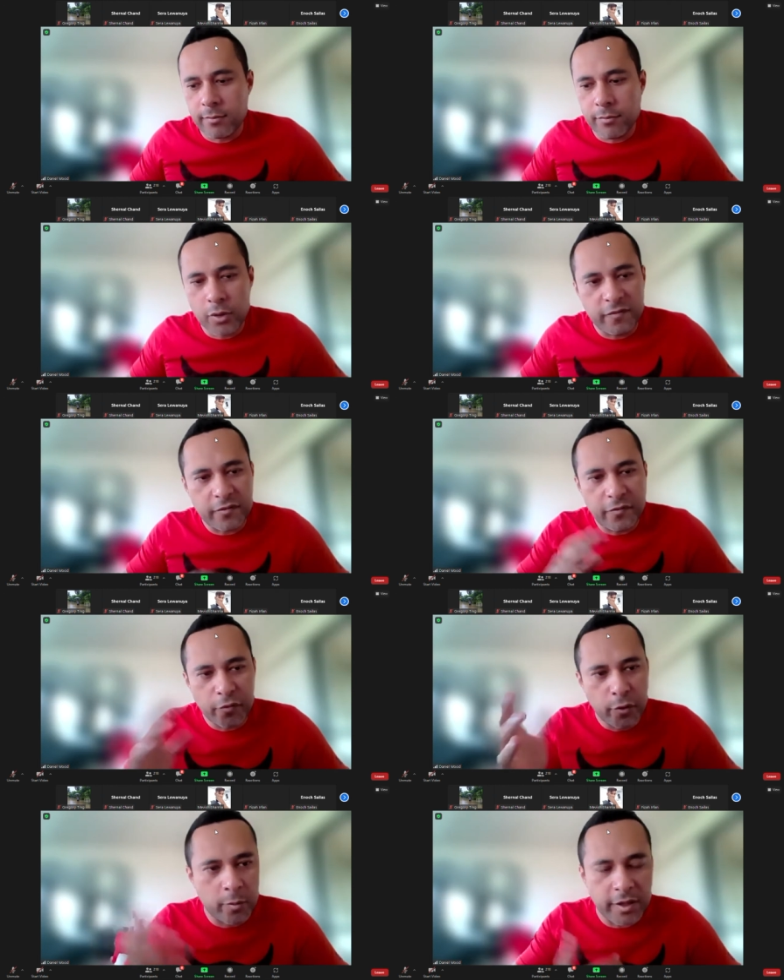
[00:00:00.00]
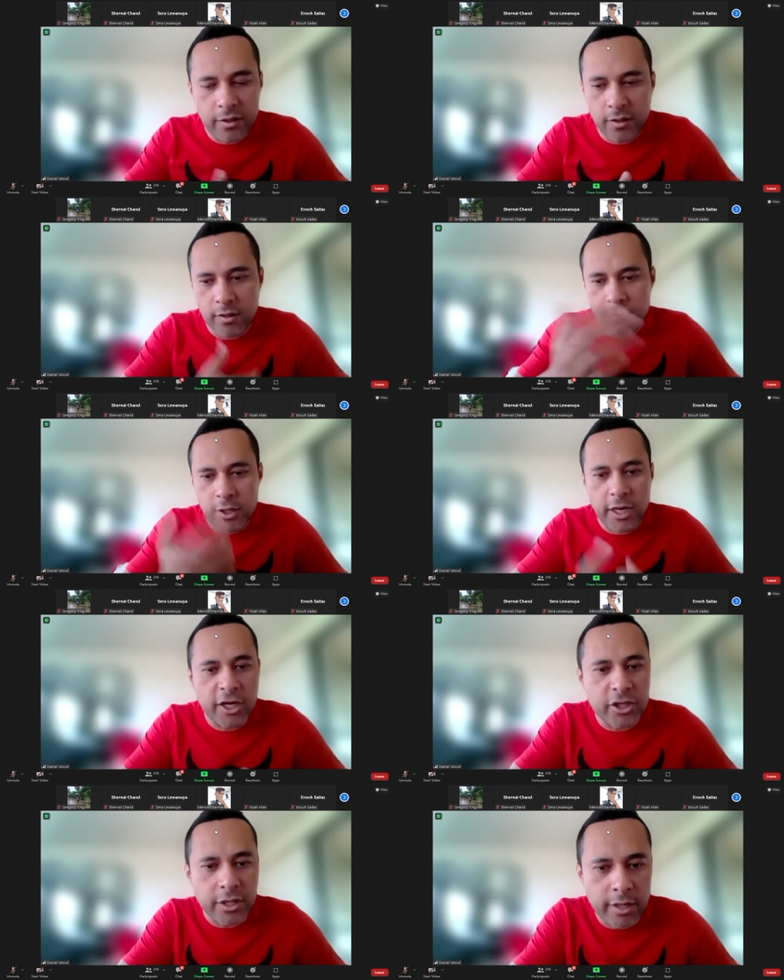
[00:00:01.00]
moving forward with your
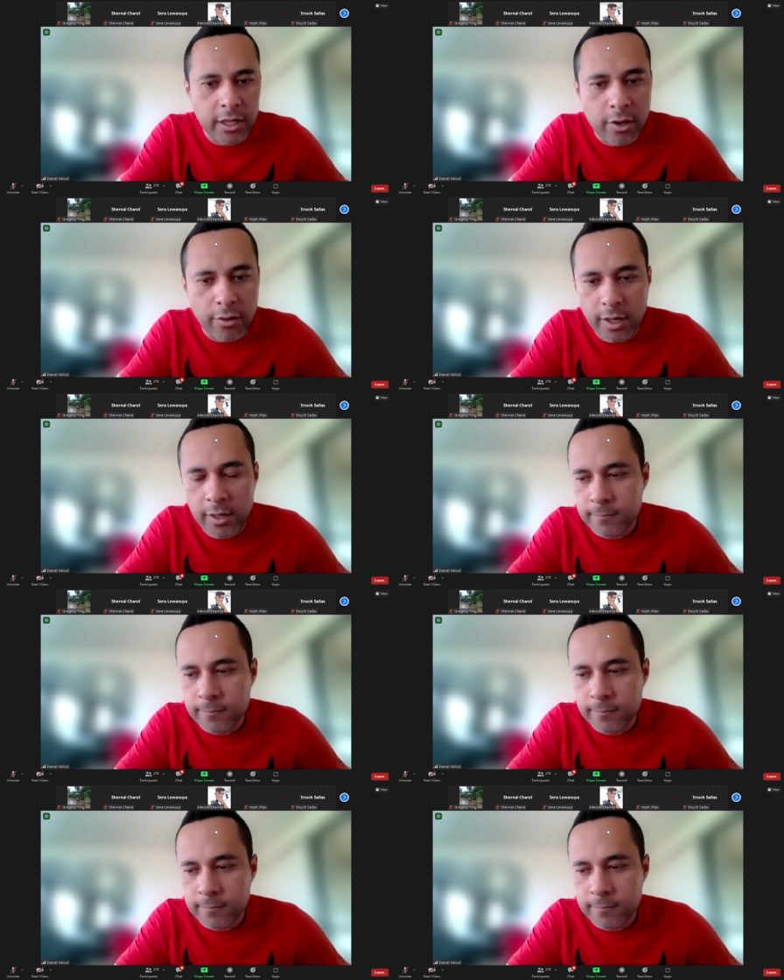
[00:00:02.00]
engineering career.